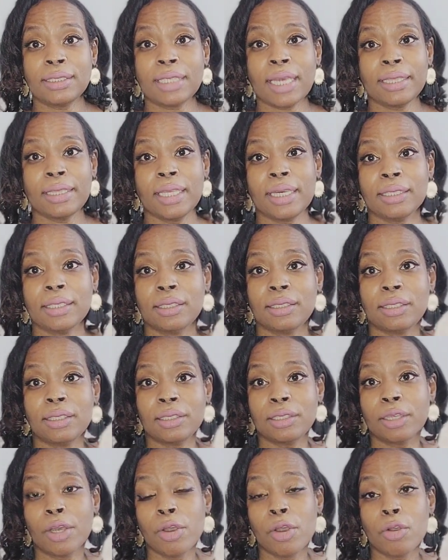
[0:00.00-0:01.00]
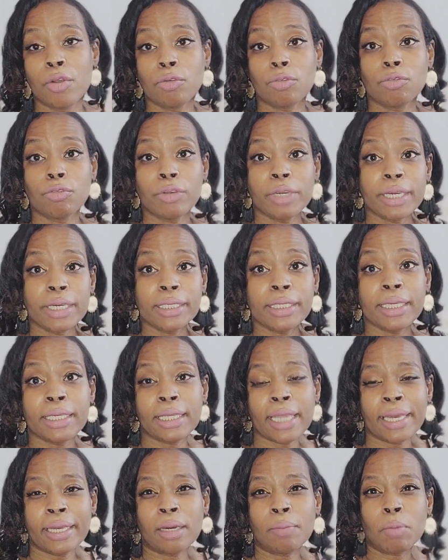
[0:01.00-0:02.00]
I think this is really
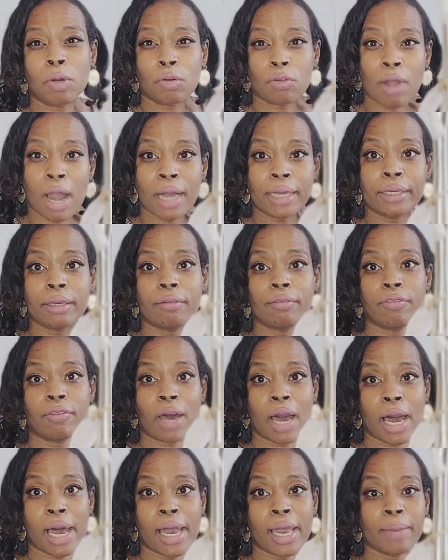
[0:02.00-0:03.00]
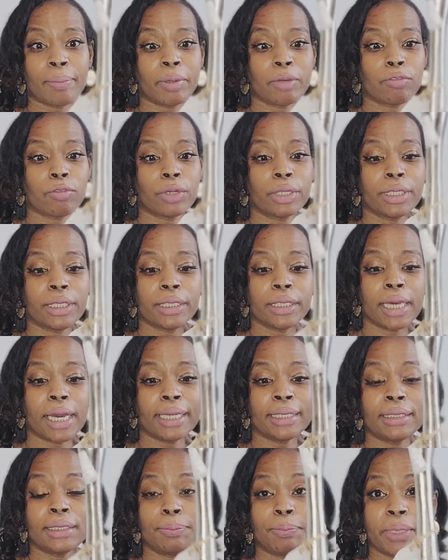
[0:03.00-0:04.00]
like a Moroccan vibe, a really
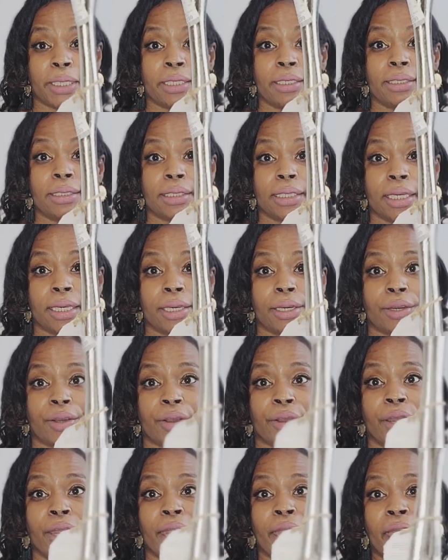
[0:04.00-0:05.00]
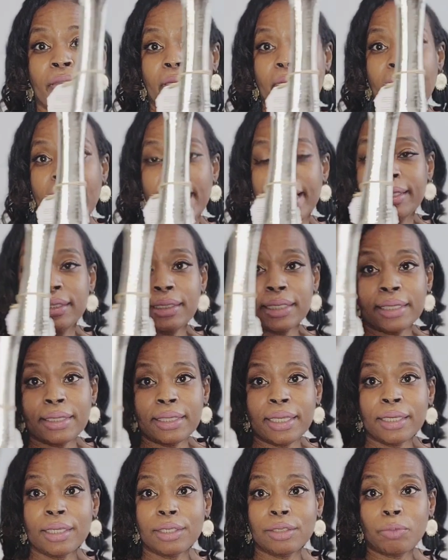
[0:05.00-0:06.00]
nice piece here. And I
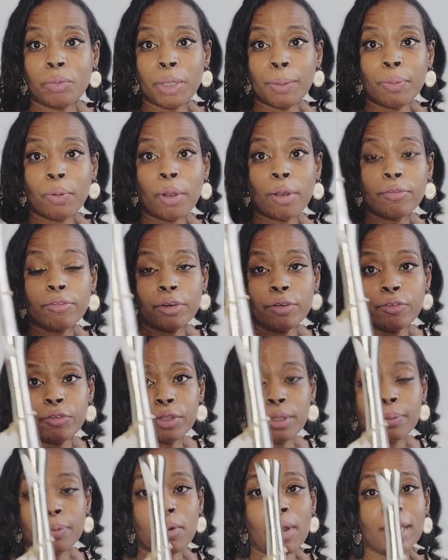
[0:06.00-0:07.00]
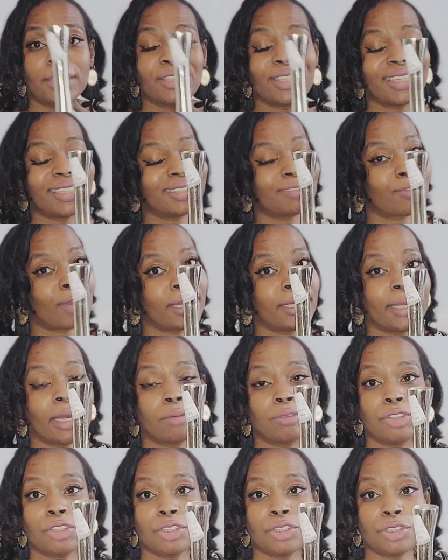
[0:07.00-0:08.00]
think it'd be perfect for the project. Right now
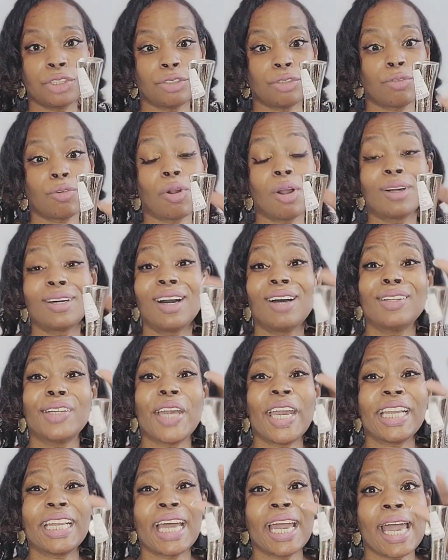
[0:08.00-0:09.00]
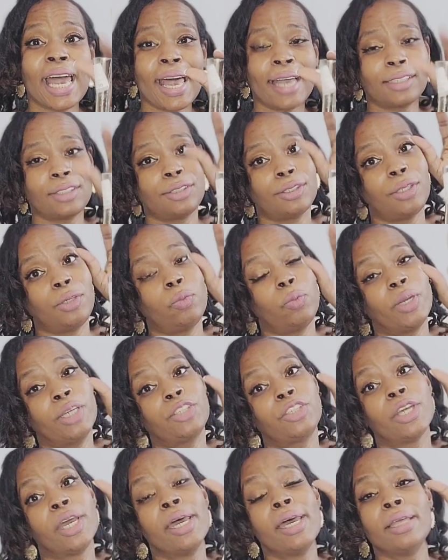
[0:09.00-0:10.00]
it's just in the wrong color, and I actually
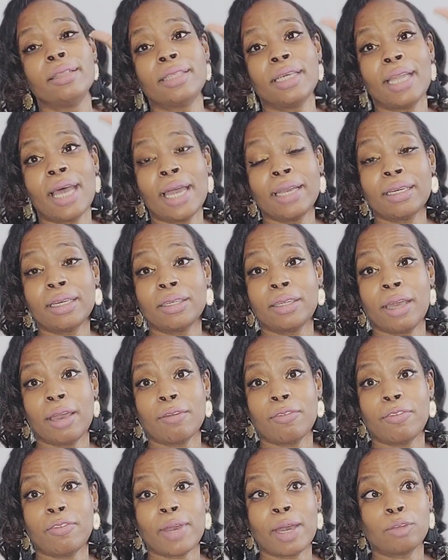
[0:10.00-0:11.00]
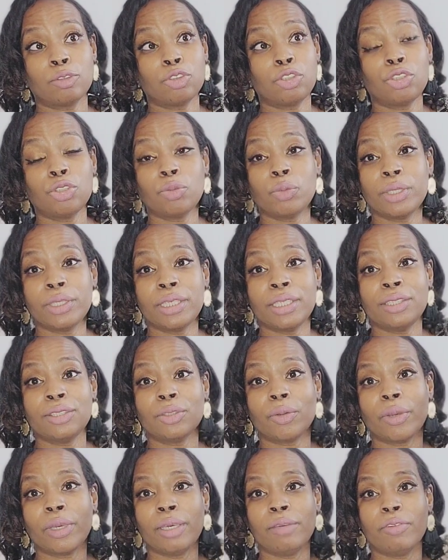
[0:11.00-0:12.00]
wish that I could have found two of these,
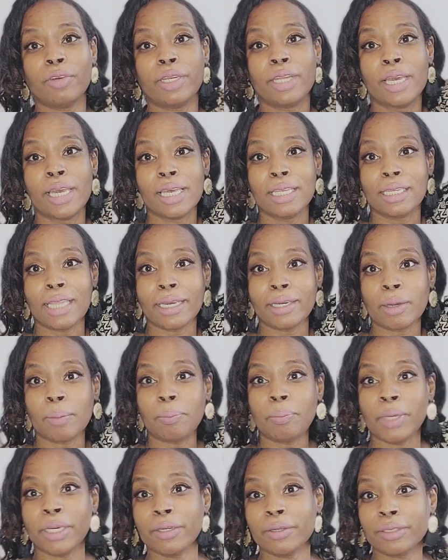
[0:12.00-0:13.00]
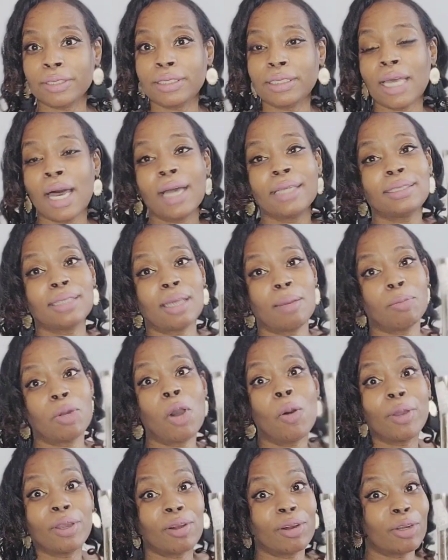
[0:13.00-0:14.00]
or even like a bigger size. I'm
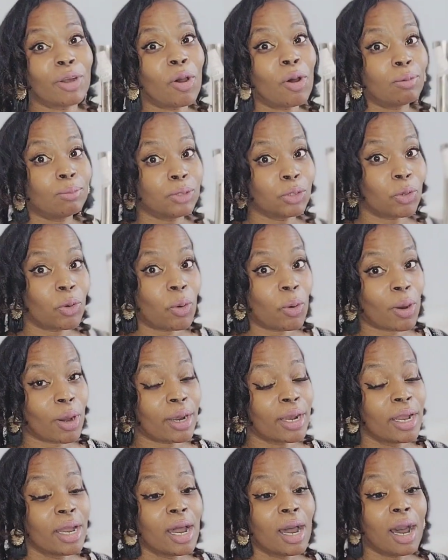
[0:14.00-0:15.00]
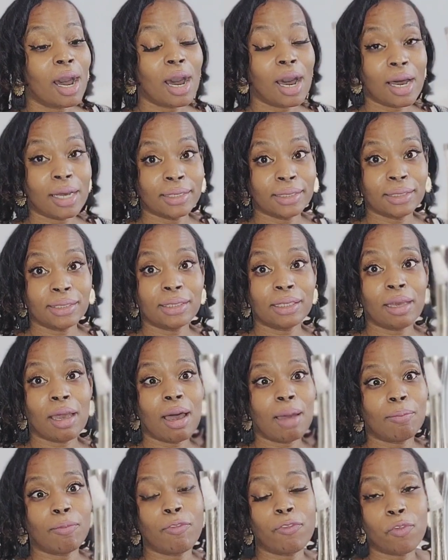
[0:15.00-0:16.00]
going on a home decor hunt
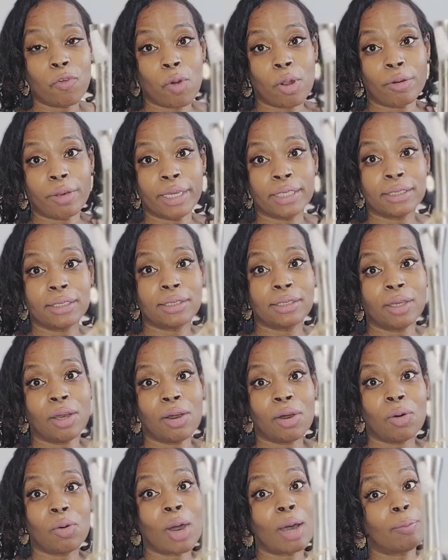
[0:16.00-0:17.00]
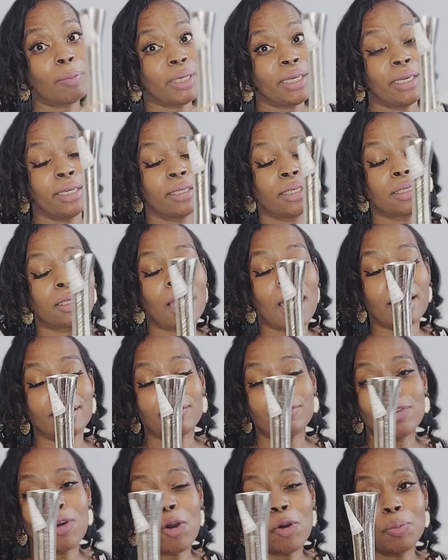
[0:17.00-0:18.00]
for it. So I'll be in a lot
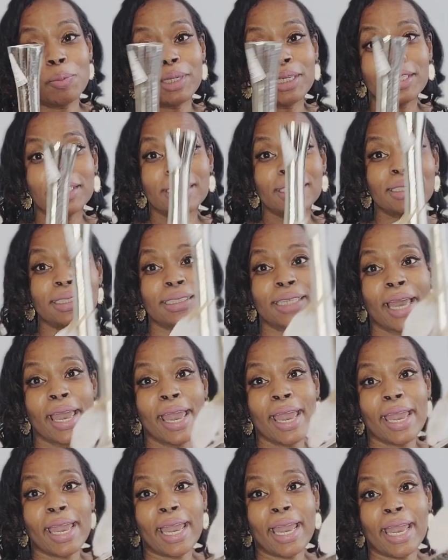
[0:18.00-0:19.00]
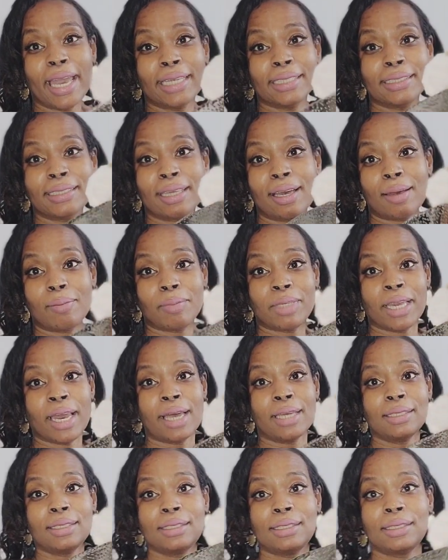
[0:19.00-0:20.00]
of Home Goods. And
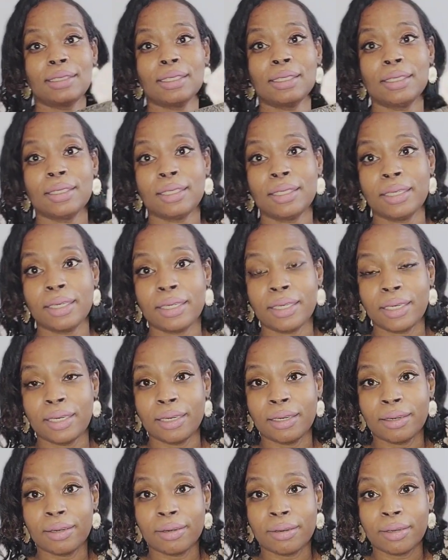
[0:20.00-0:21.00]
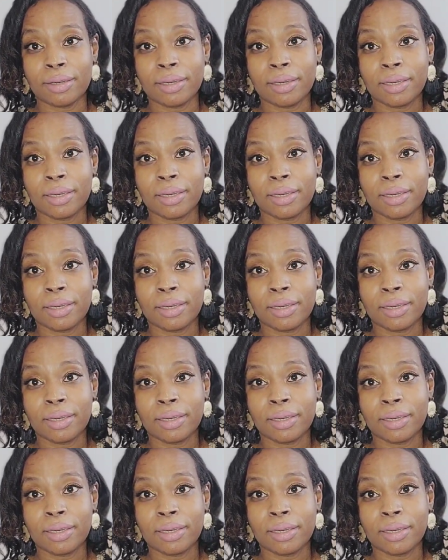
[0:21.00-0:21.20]
yes, look at it here.